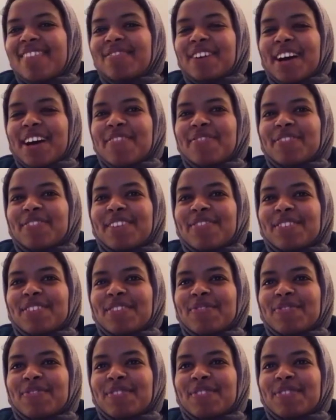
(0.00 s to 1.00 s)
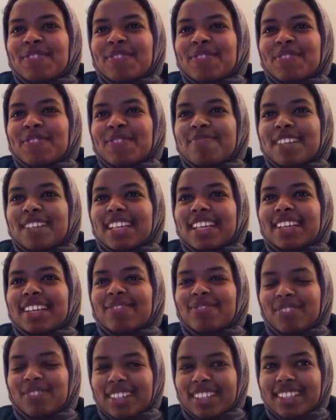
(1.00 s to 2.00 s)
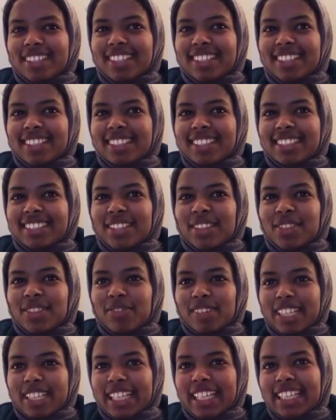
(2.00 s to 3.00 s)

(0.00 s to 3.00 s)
My favorite film club pick was Three